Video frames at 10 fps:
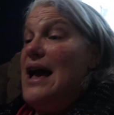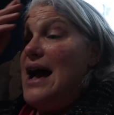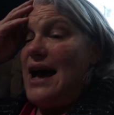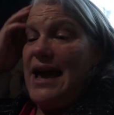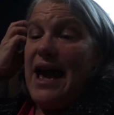
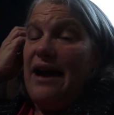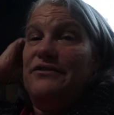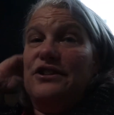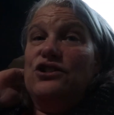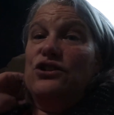I have
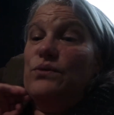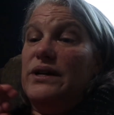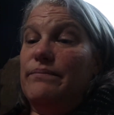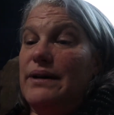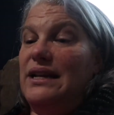to do
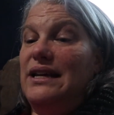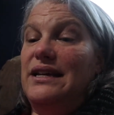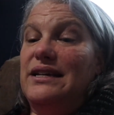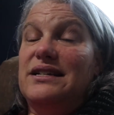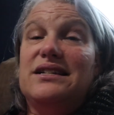it. My
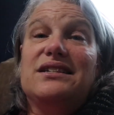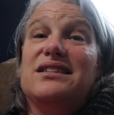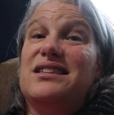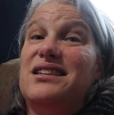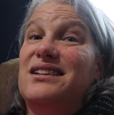knee is